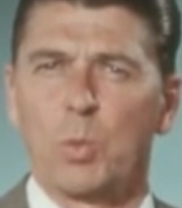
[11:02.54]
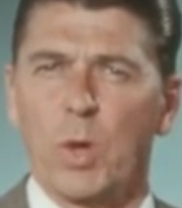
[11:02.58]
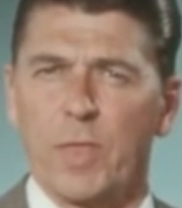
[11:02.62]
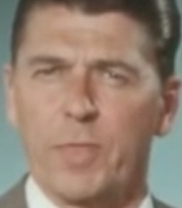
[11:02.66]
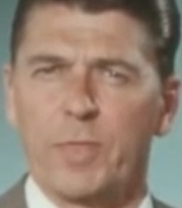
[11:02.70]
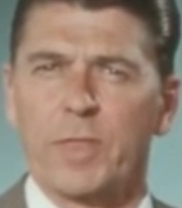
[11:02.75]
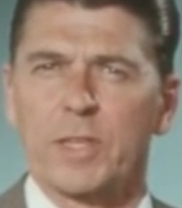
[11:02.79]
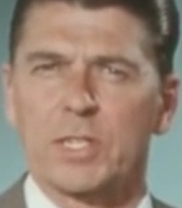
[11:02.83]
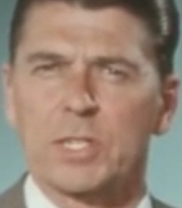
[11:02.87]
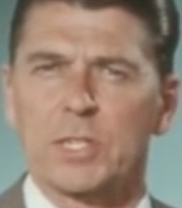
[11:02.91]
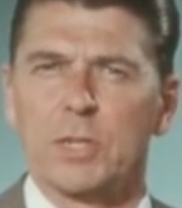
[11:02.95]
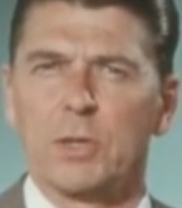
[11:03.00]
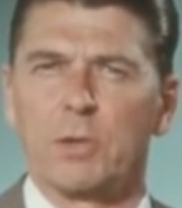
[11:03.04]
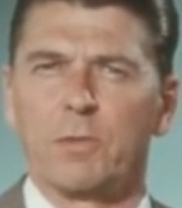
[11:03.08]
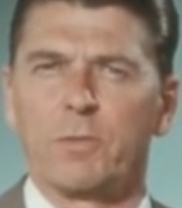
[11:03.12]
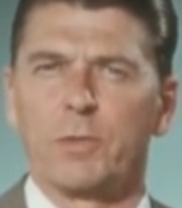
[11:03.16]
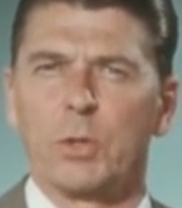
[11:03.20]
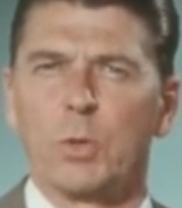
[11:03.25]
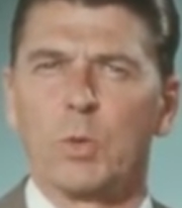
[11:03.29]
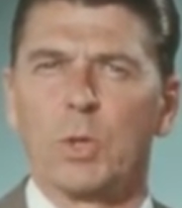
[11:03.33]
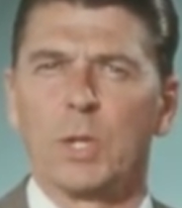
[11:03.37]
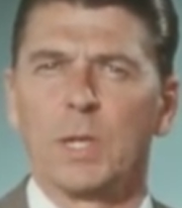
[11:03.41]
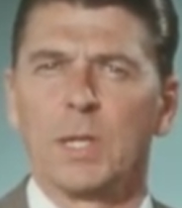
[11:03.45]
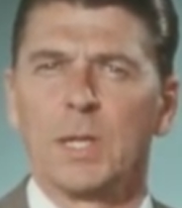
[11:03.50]
with this new
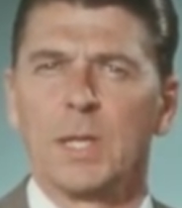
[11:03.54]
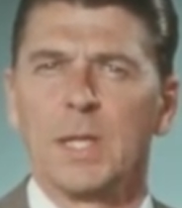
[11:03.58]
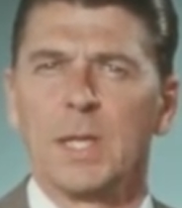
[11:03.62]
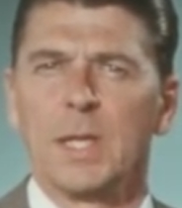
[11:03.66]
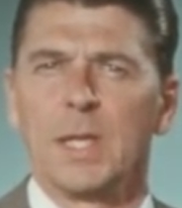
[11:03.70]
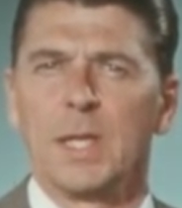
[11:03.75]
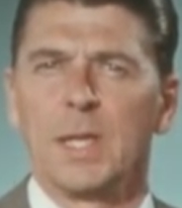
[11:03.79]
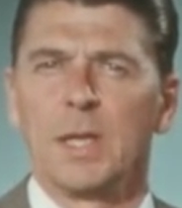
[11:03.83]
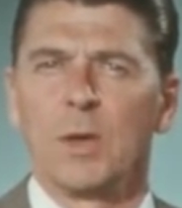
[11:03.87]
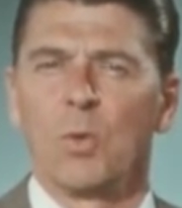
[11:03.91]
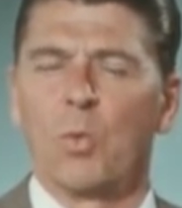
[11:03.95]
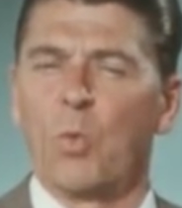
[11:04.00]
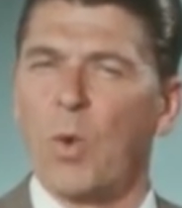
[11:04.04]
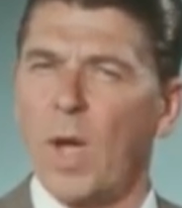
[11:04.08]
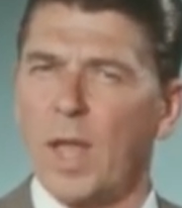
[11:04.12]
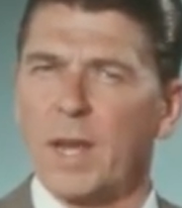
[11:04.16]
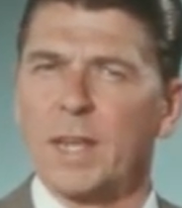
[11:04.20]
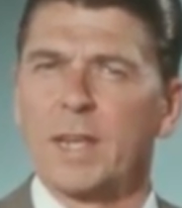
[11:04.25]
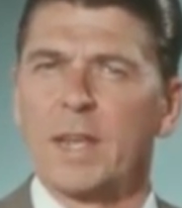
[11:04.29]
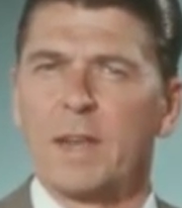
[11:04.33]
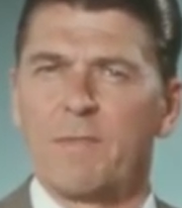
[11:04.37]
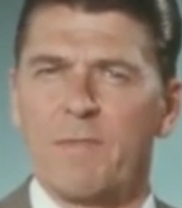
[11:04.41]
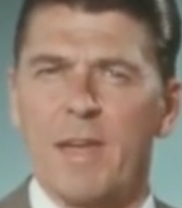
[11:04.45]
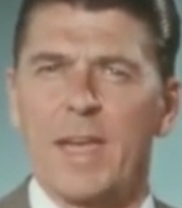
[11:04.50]
fuel well
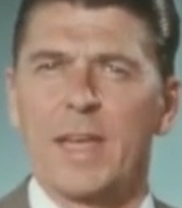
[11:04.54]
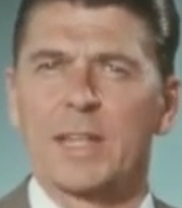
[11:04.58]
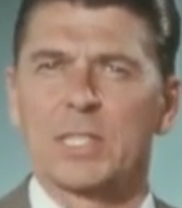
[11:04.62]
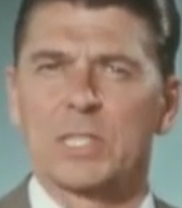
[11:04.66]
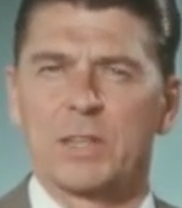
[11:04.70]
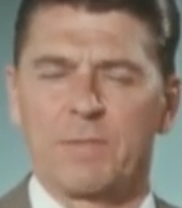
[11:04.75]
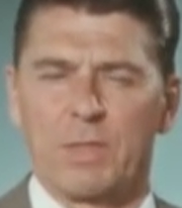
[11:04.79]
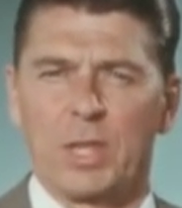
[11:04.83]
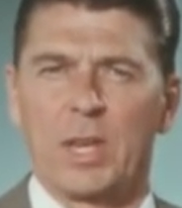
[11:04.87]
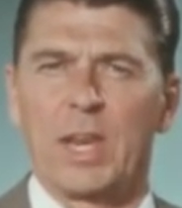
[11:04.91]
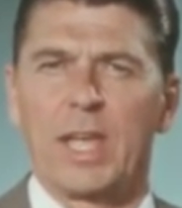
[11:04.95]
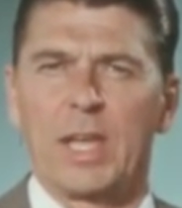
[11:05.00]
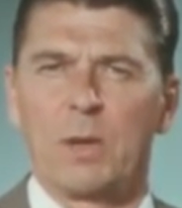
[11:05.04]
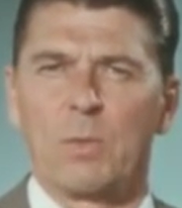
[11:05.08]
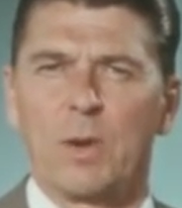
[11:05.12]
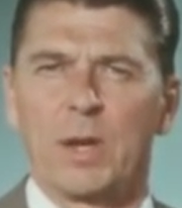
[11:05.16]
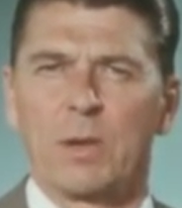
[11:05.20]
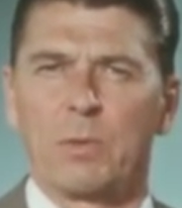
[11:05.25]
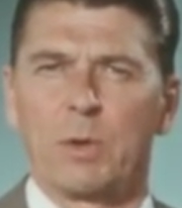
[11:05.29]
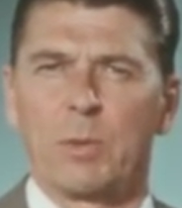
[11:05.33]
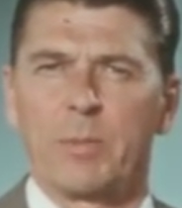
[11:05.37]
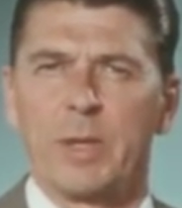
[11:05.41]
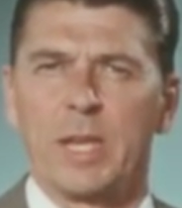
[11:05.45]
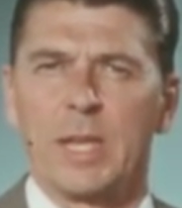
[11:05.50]
in advance of the day when it
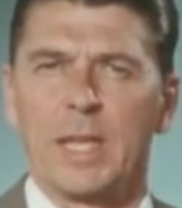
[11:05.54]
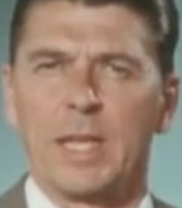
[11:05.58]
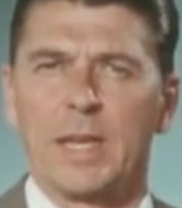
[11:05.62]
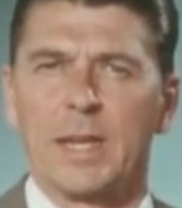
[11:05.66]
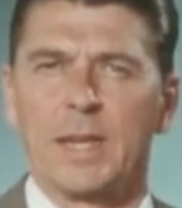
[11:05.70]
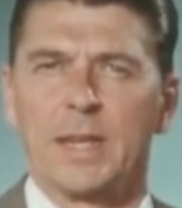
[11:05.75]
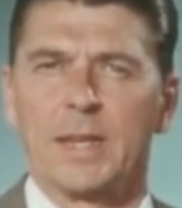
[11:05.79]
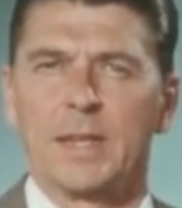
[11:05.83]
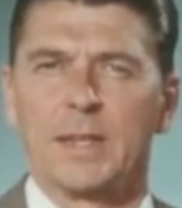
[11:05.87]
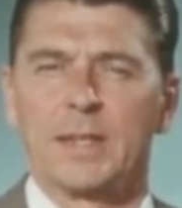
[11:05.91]
will be needed.